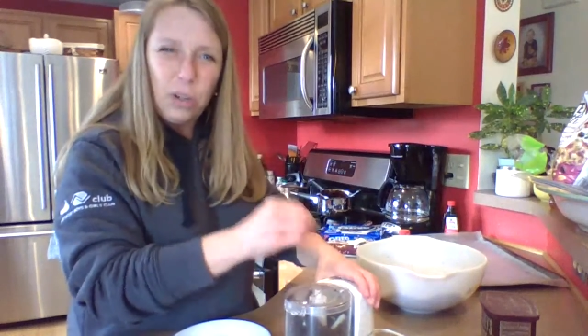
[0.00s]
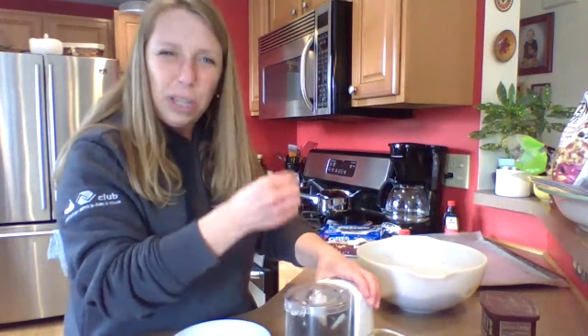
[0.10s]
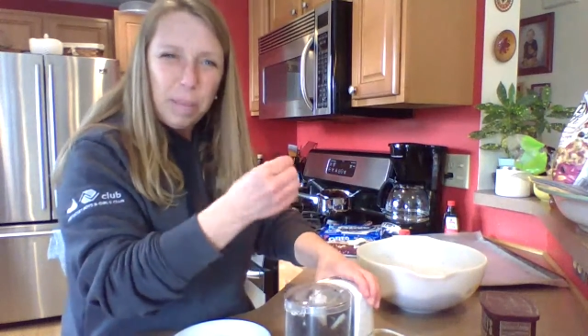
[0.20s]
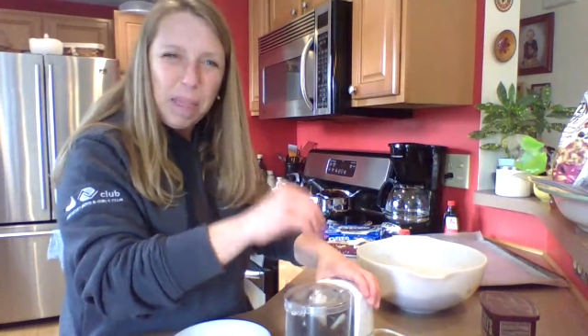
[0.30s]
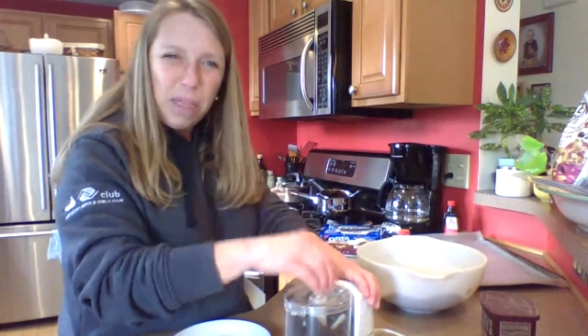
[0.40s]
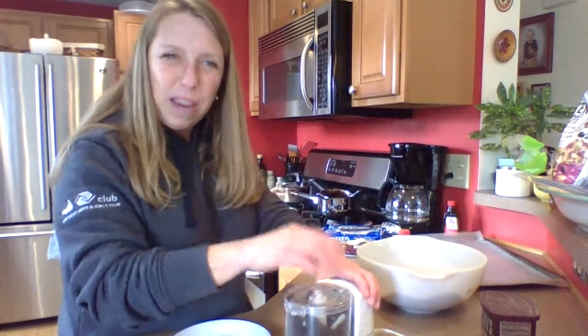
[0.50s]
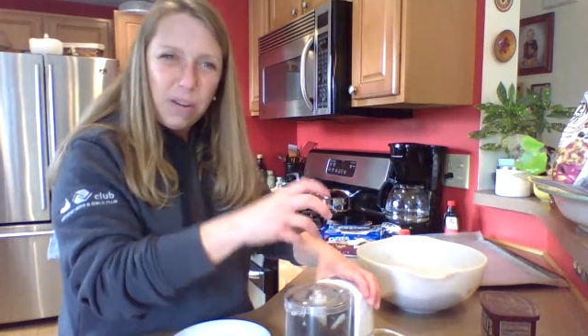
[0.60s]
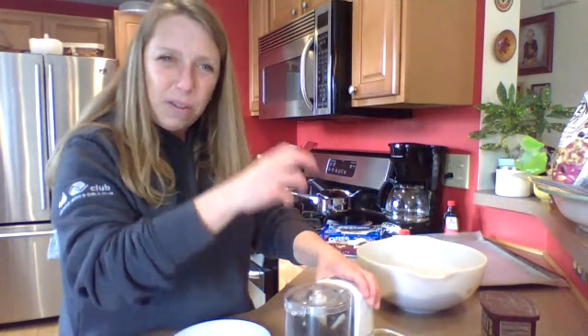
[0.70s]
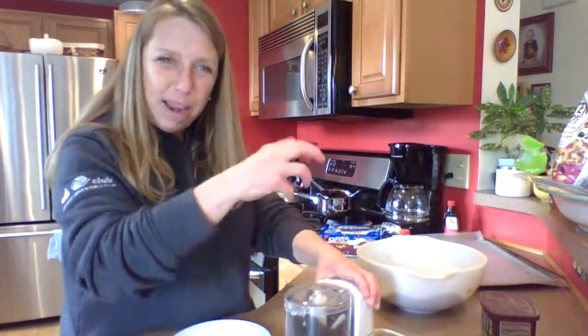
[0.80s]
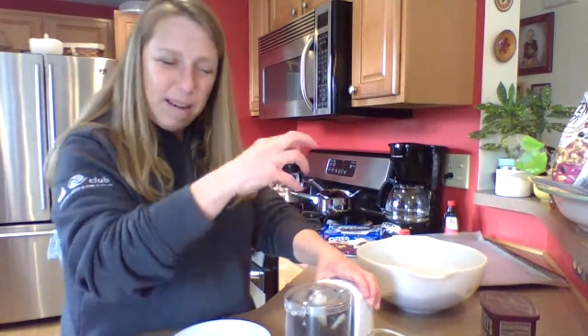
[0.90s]
or a little bit
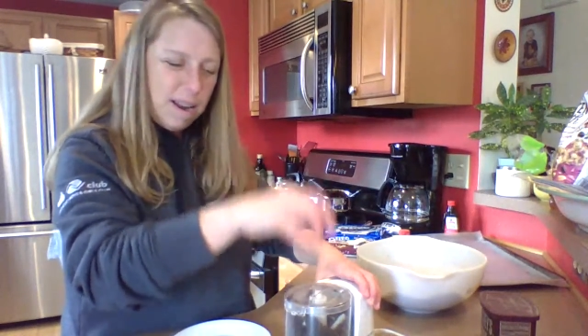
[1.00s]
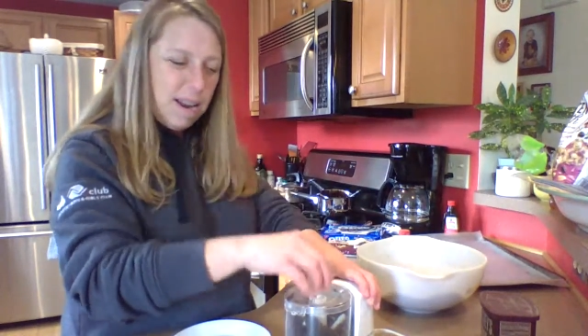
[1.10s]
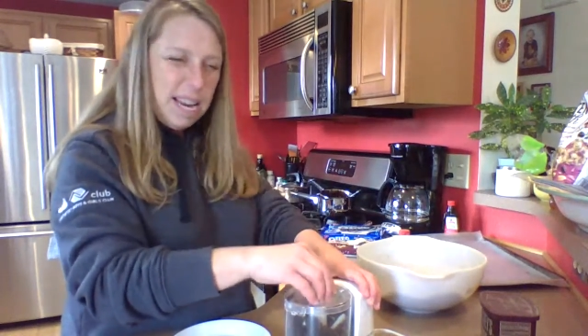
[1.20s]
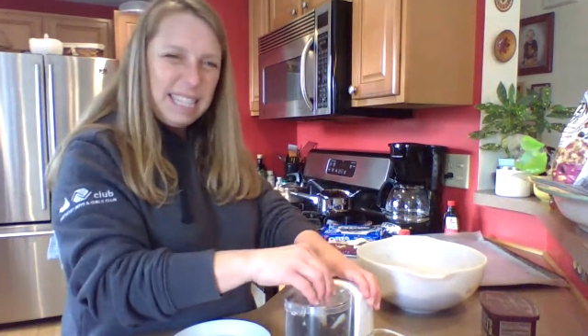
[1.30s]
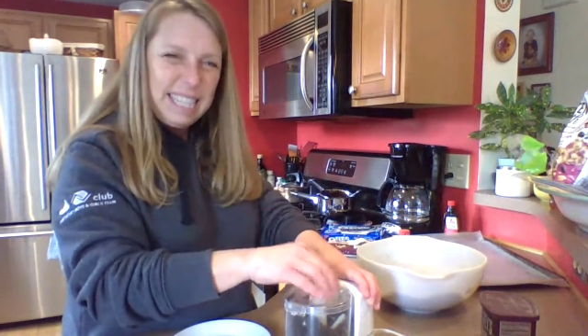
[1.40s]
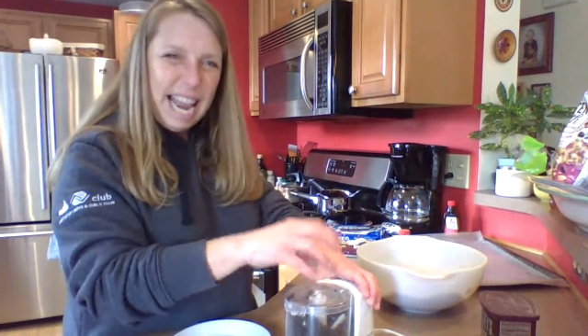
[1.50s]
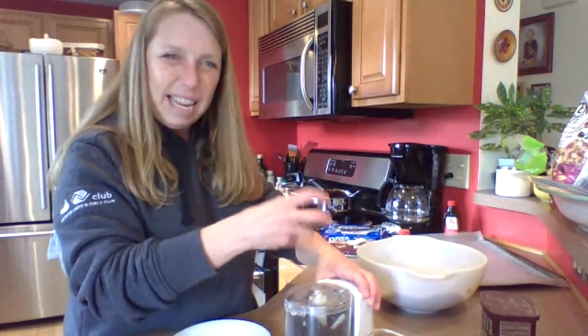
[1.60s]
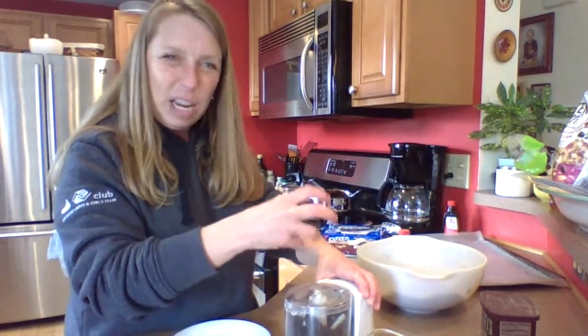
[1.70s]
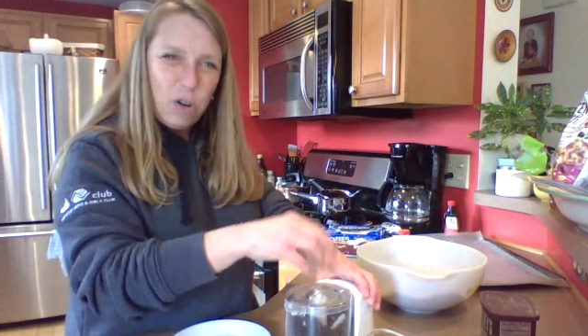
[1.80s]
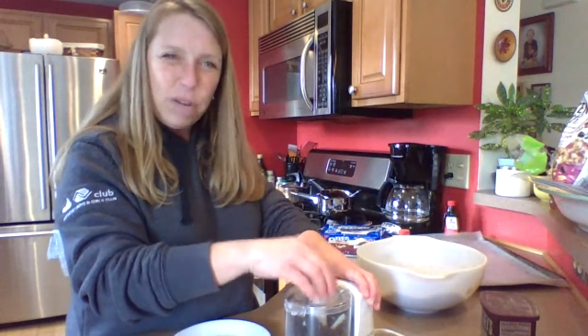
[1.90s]
thicker than
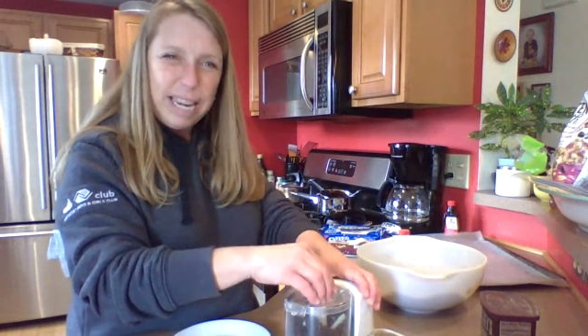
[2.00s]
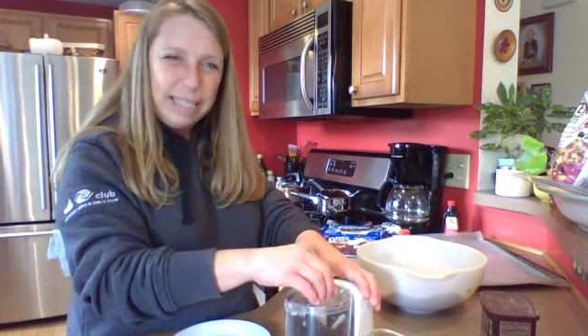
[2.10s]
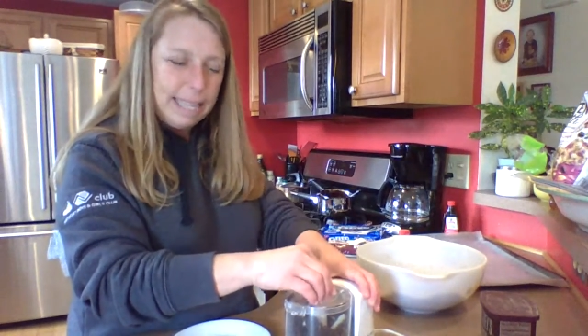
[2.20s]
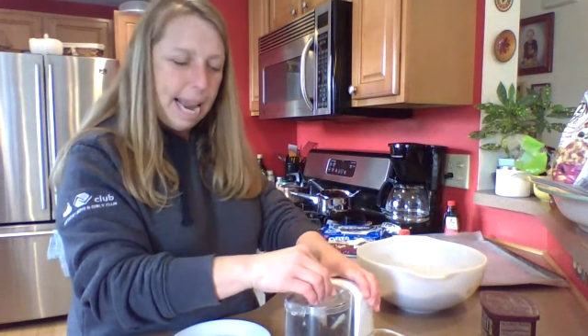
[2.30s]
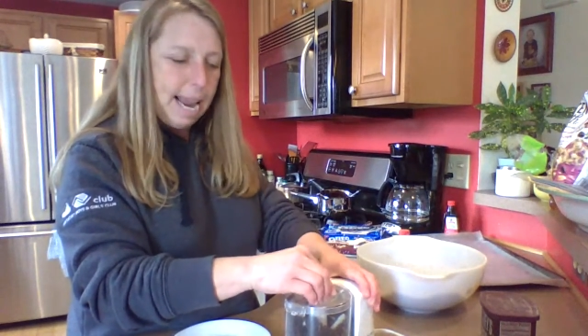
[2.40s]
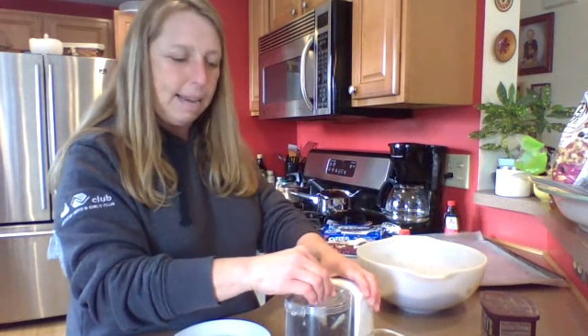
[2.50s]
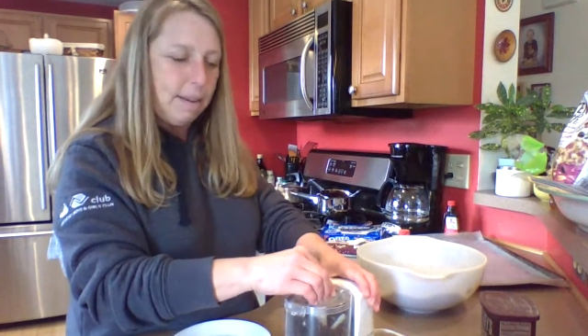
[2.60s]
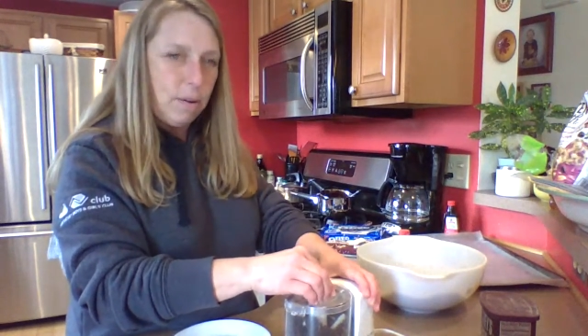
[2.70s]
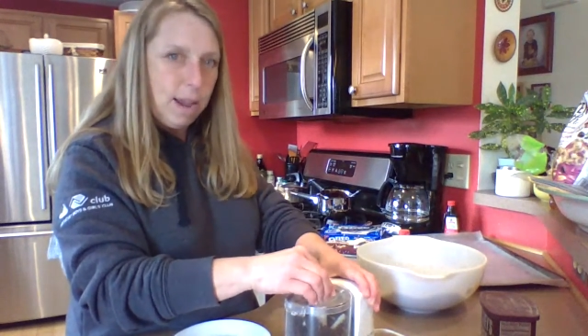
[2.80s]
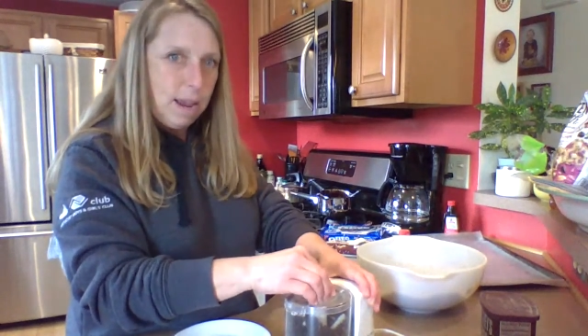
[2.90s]
sand, like gritty sand.
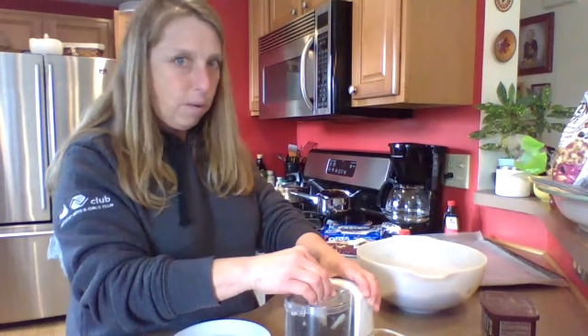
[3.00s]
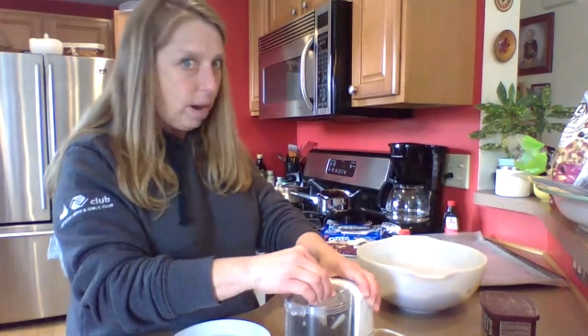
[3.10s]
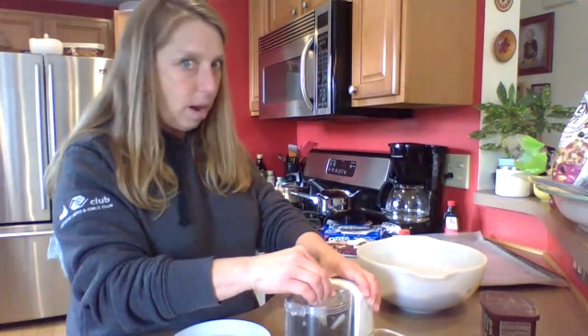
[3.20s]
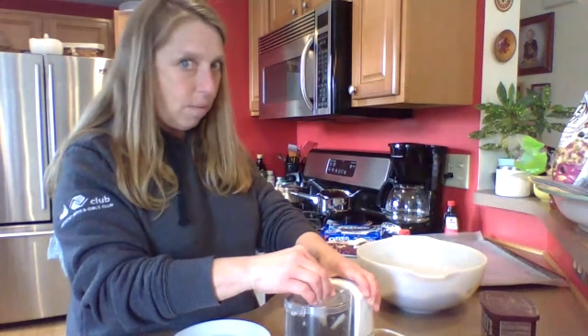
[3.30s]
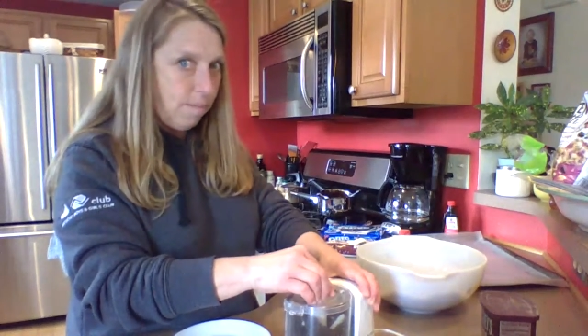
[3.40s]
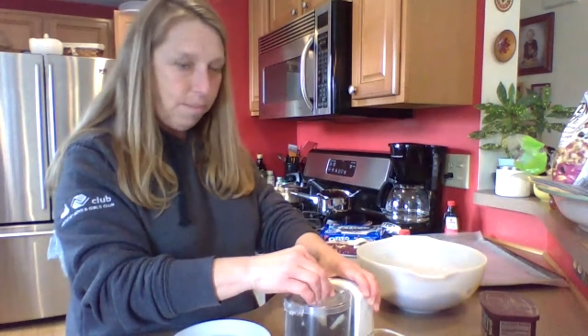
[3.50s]
Okay, here we go.